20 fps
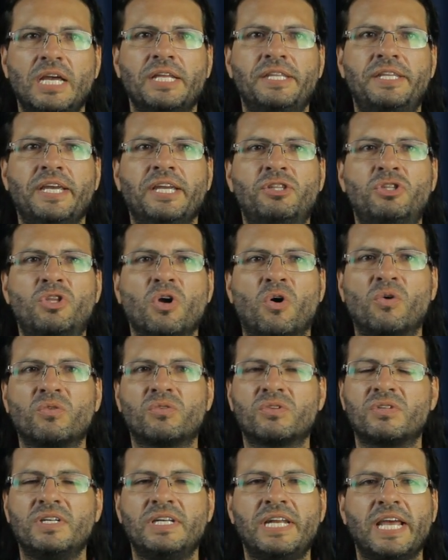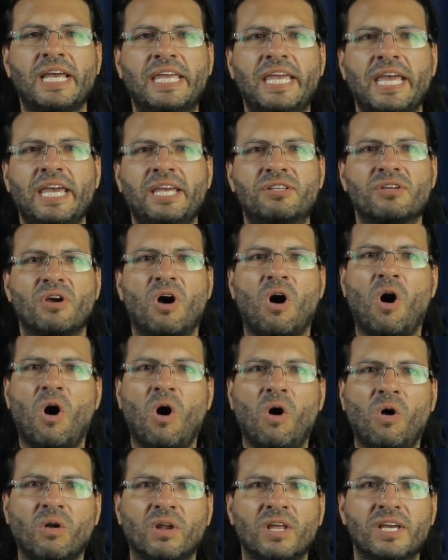They don't negate
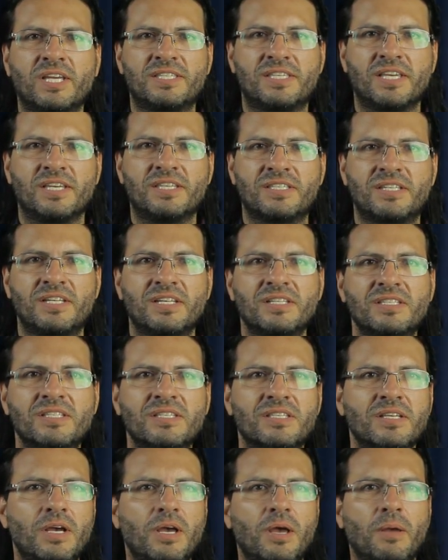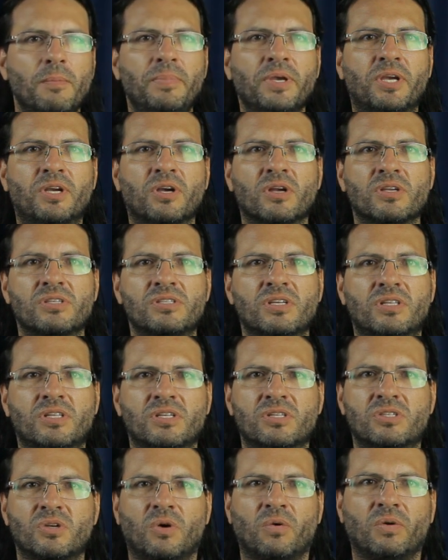all existence because it
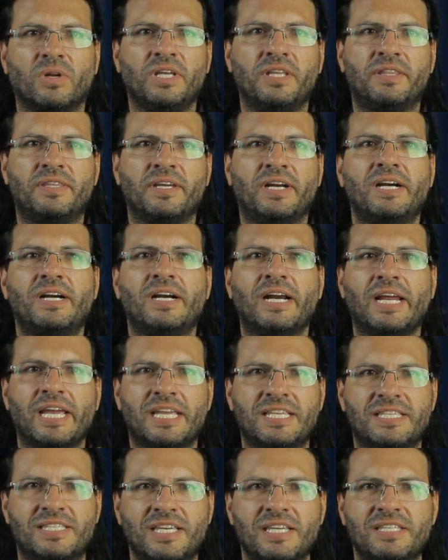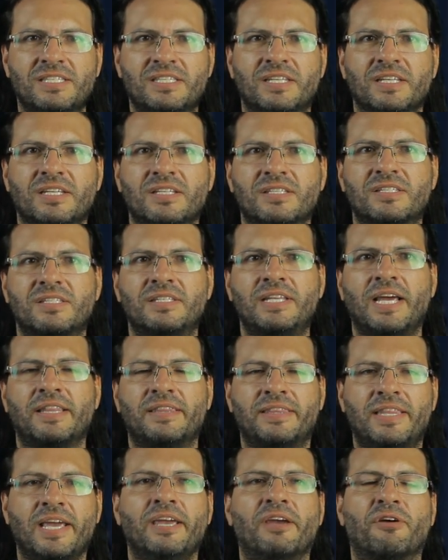is only their existence
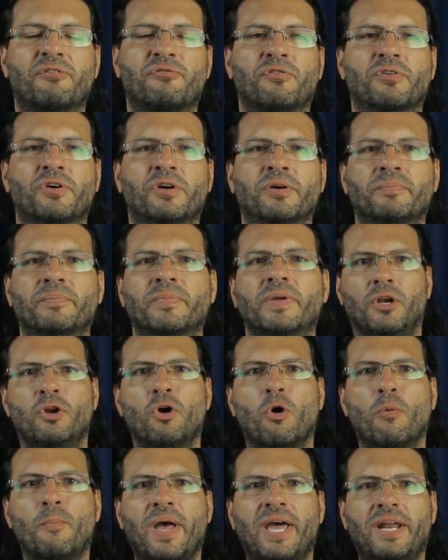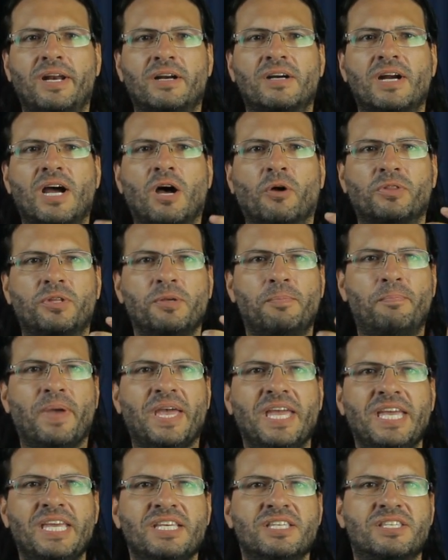that they affirm, no matter how
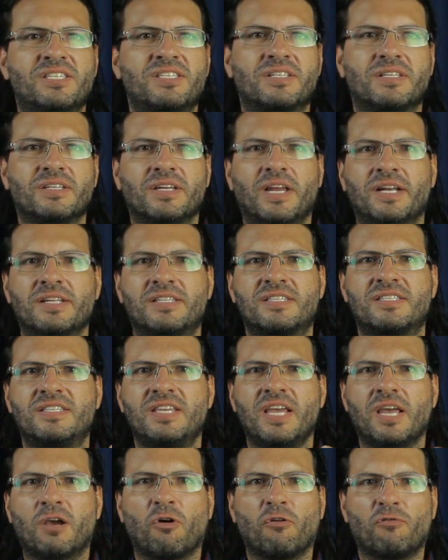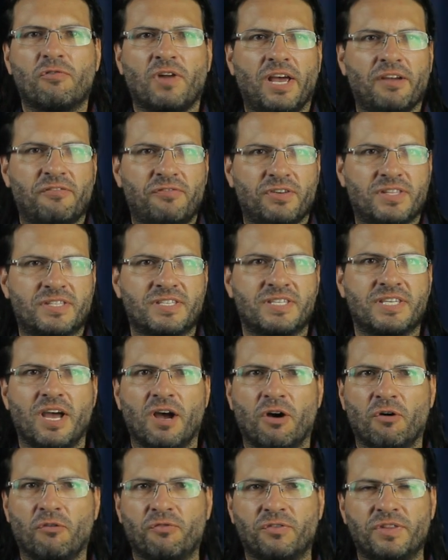debased and sick of life
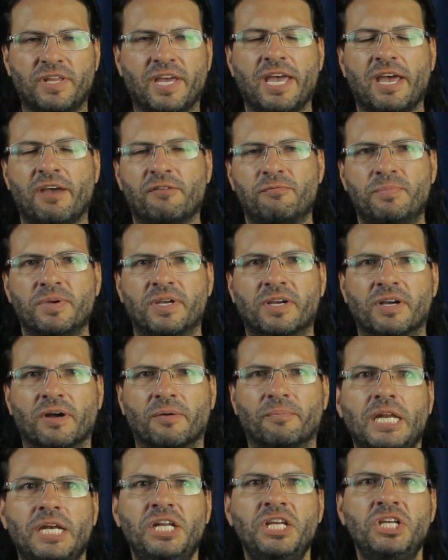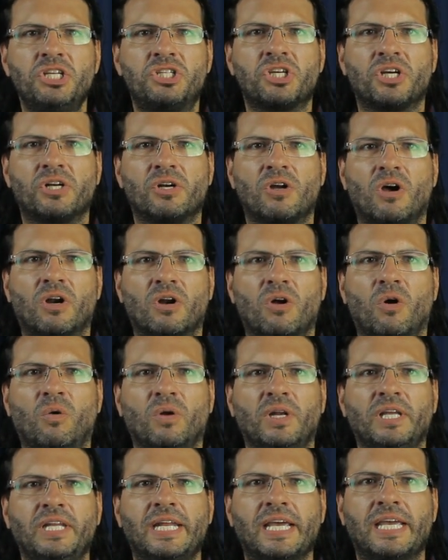itself they have become. Nietzsche not
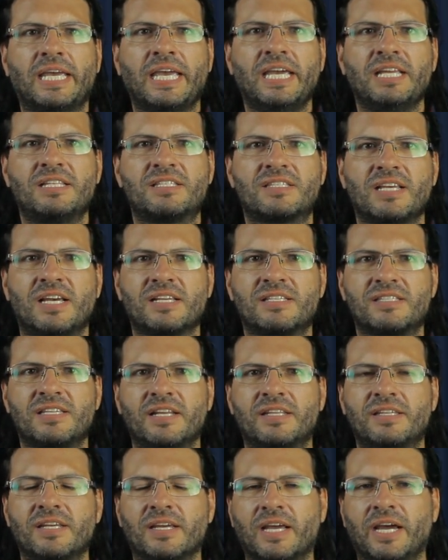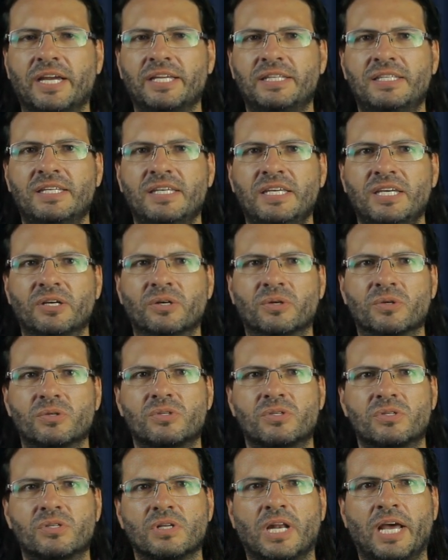only negates ascetic
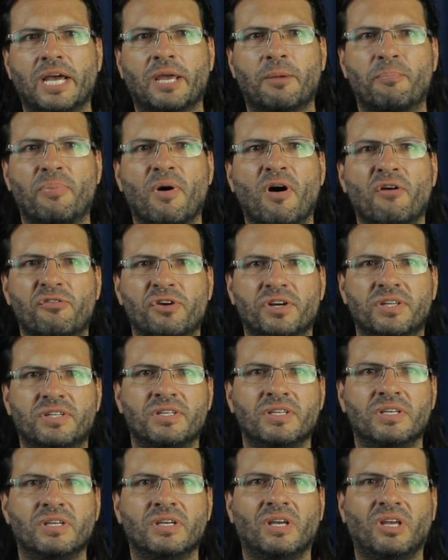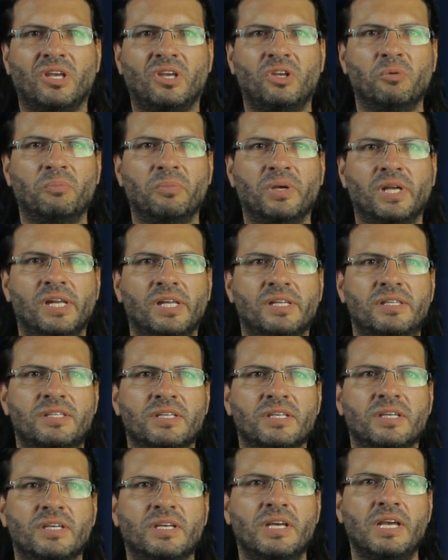ideals like poverty,
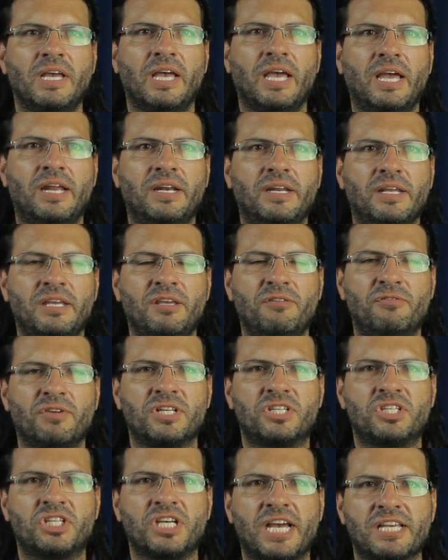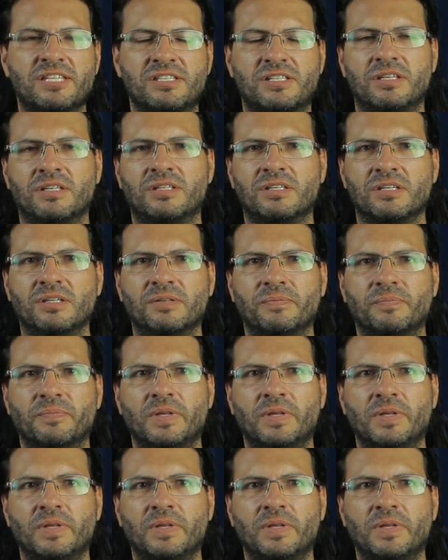humility, and even chastity.